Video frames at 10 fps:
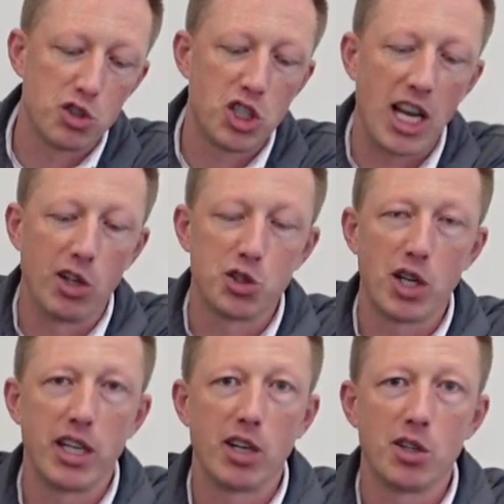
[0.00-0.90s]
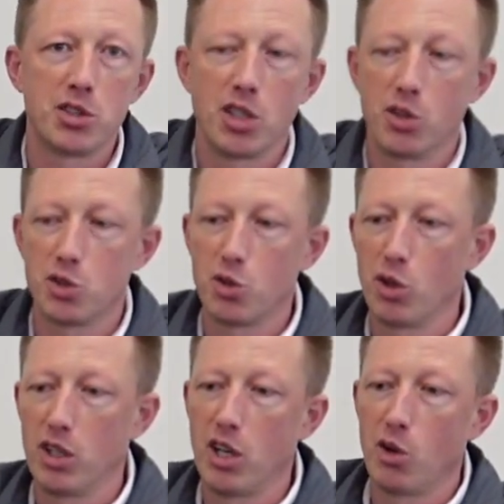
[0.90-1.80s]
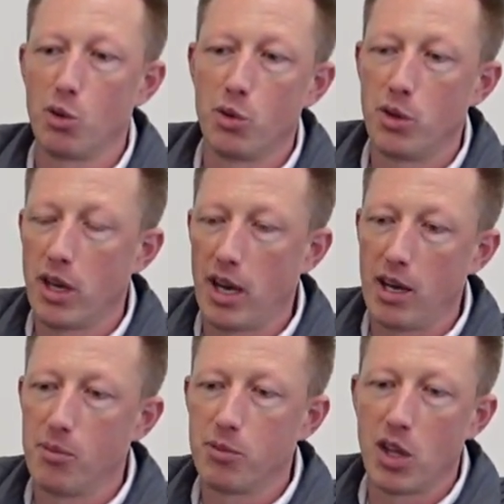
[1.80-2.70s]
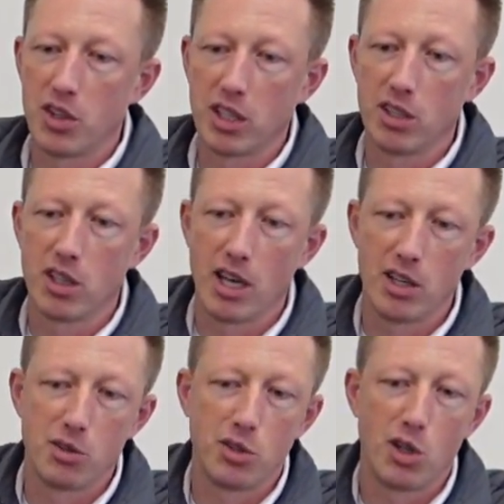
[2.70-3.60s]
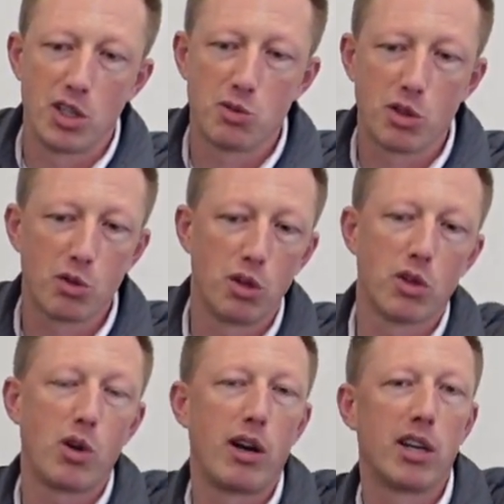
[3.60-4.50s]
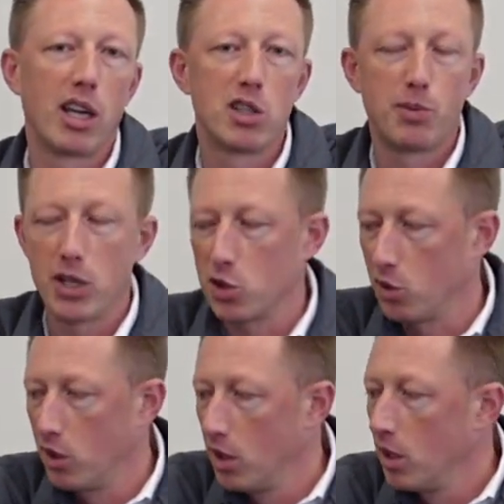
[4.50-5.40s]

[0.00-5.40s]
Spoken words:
channels right here. So there's really nothing. Wouldn't require any kind of special